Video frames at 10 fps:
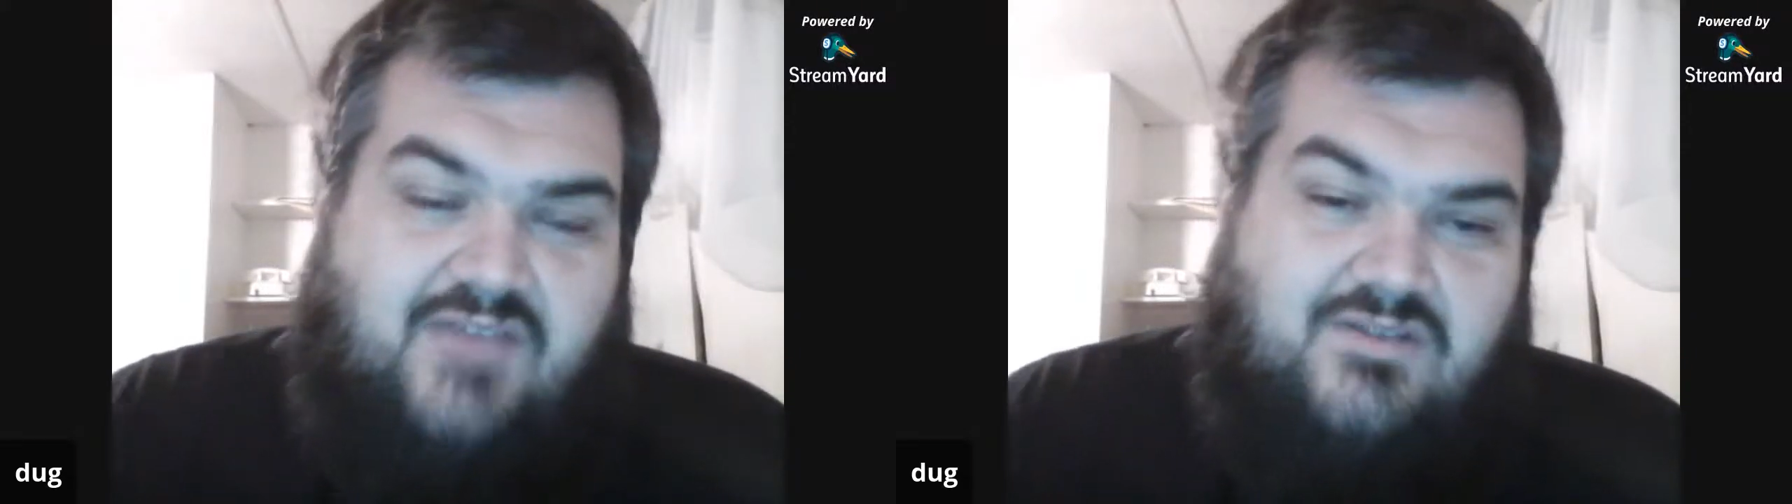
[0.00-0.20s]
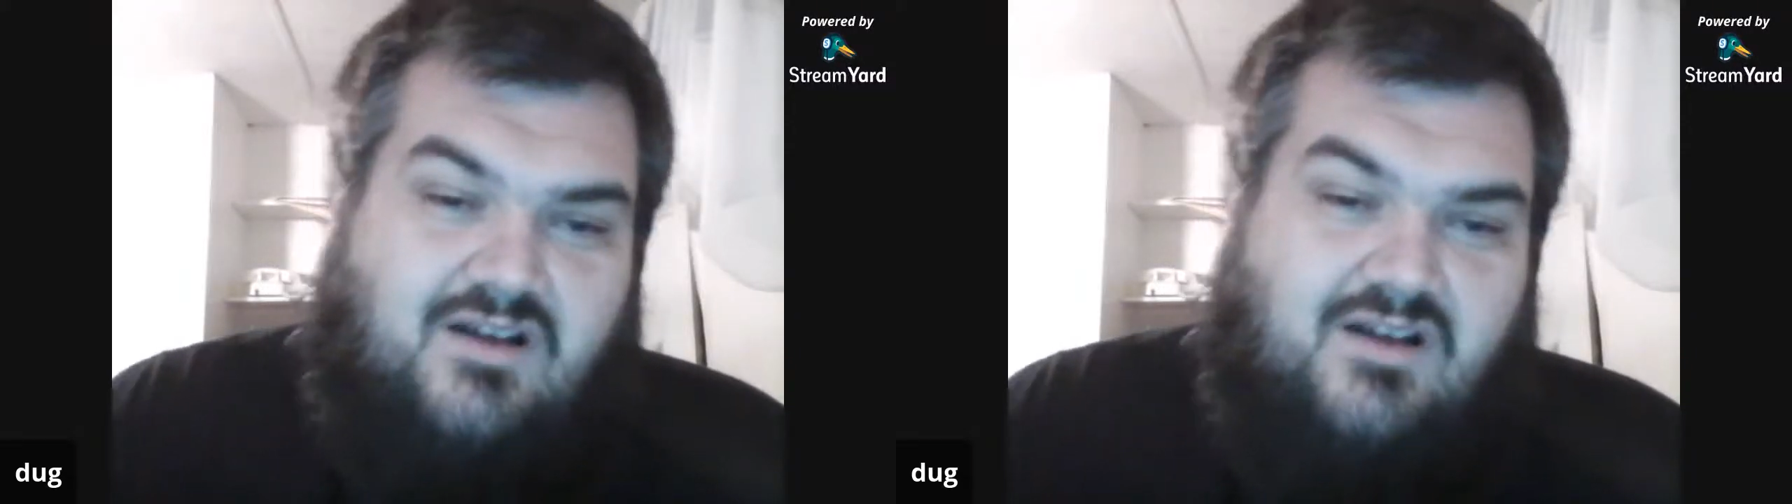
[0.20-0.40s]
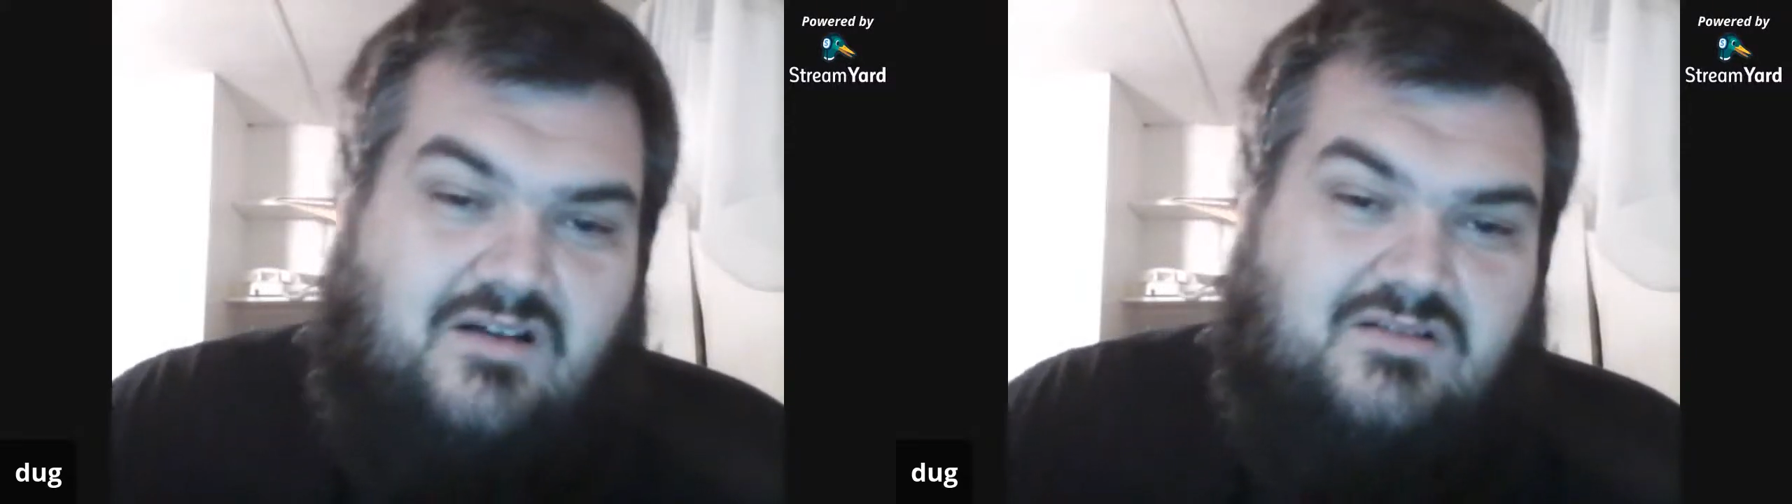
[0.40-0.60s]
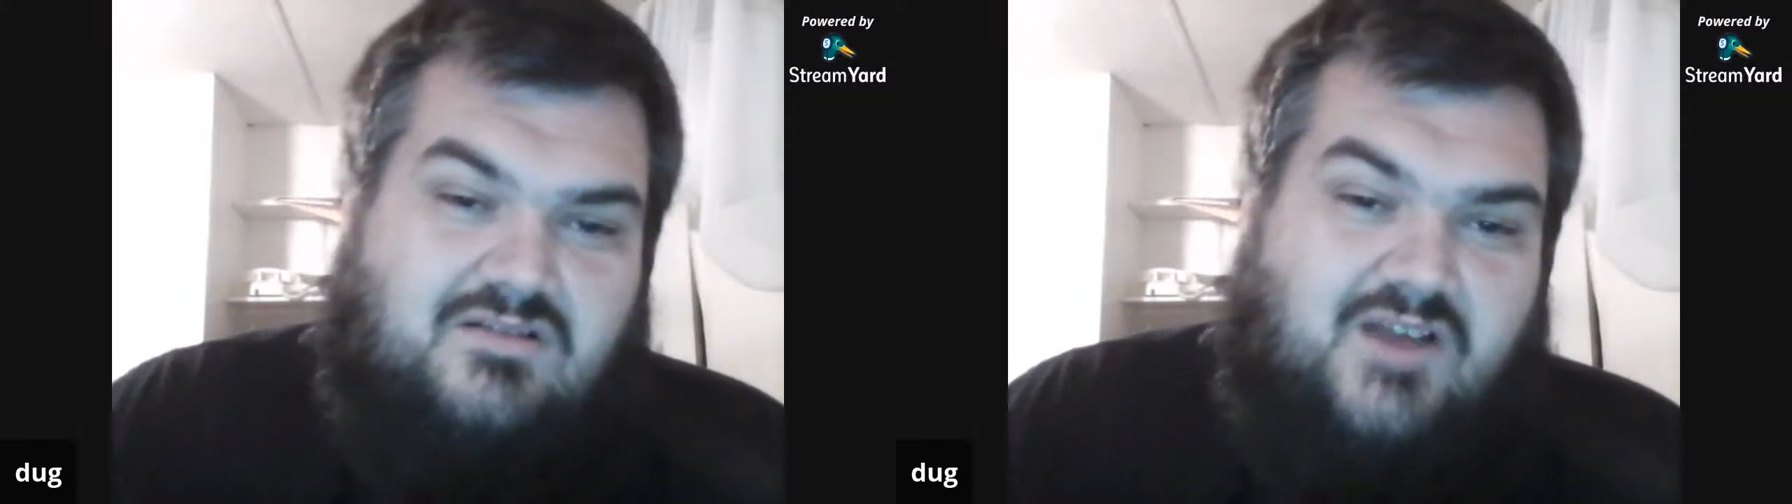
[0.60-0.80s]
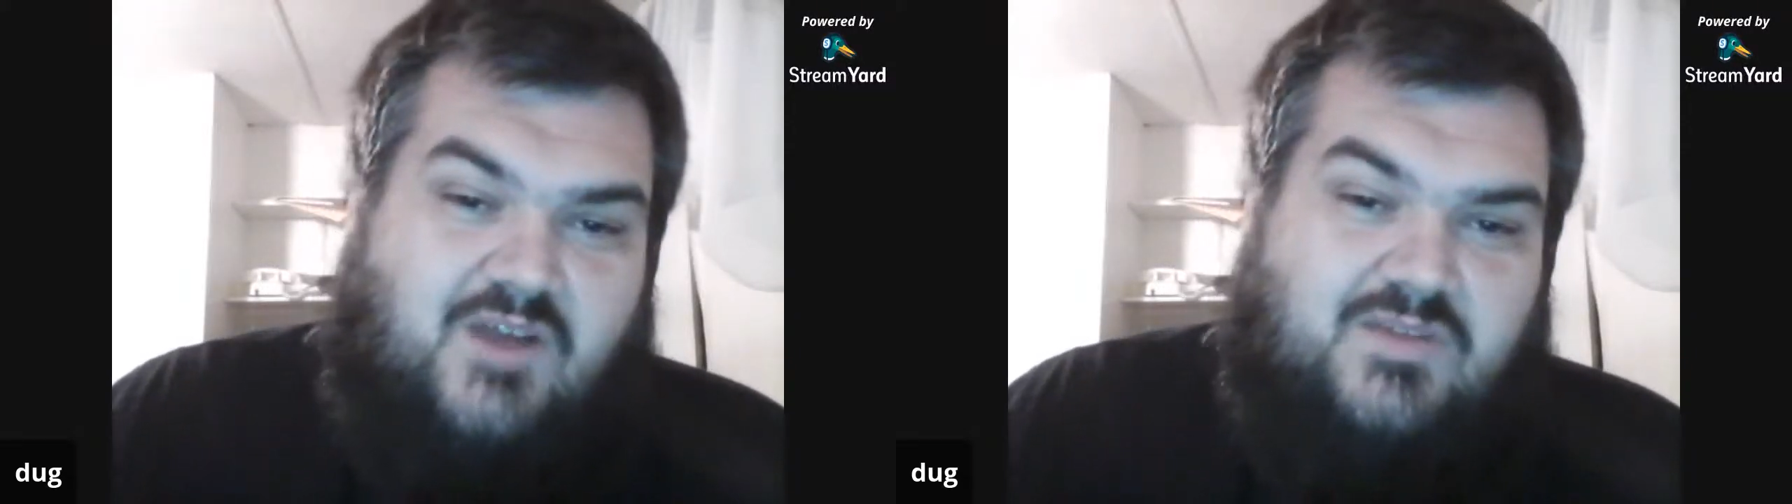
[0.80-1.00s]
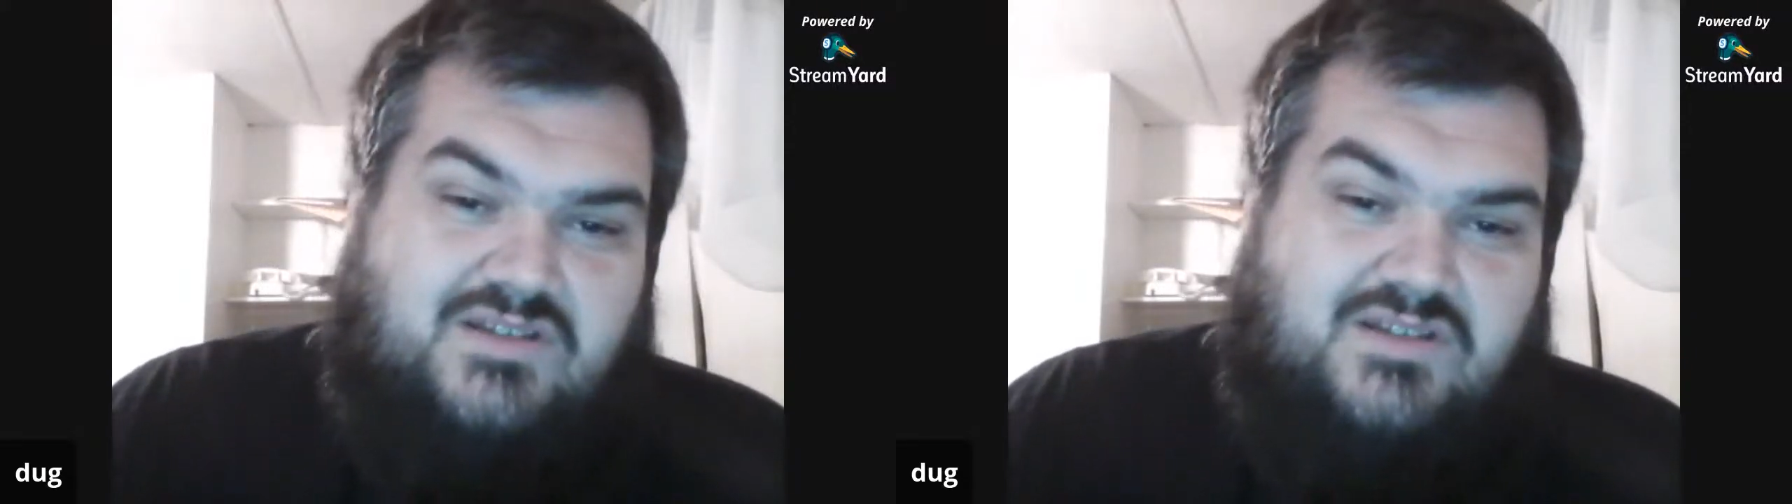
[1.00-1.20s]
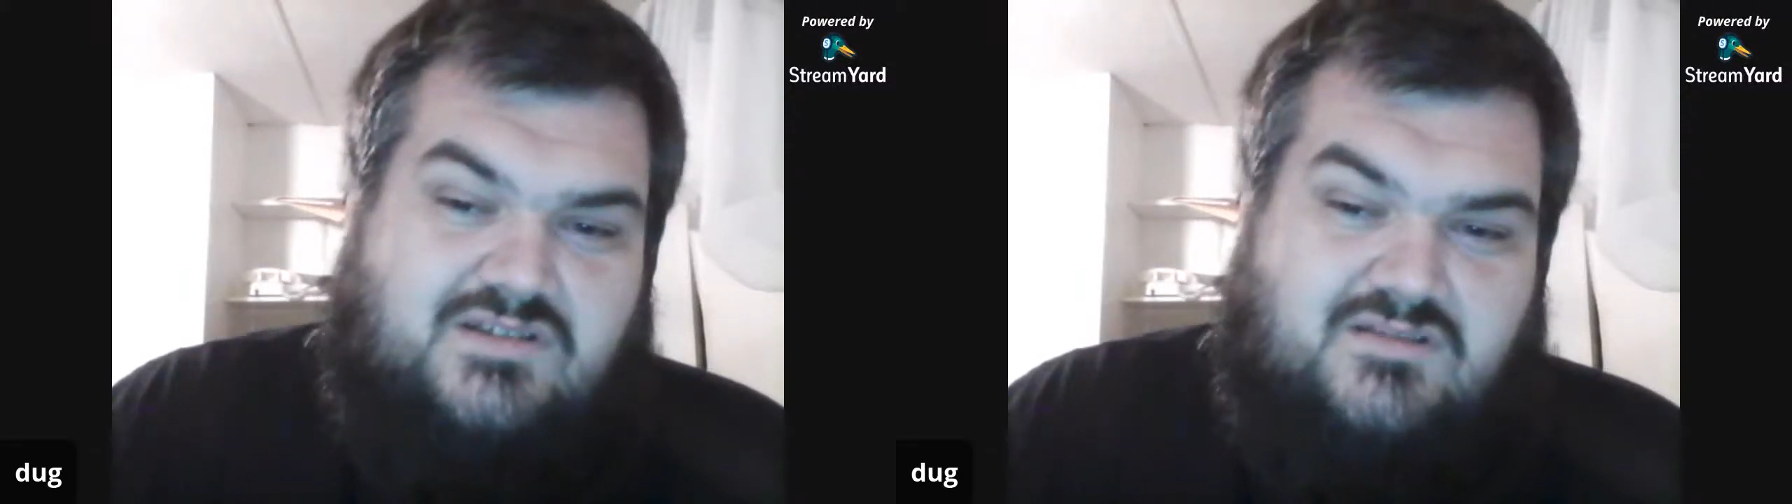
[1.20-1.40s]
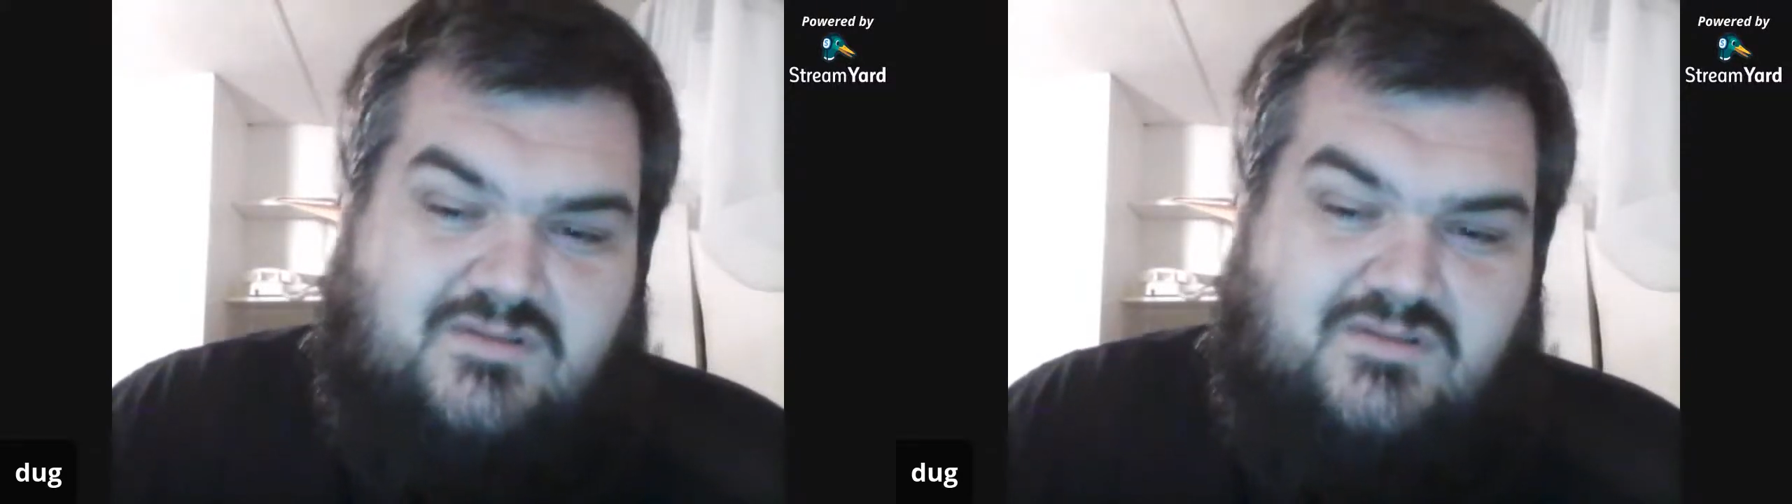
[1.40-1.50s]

all garbage.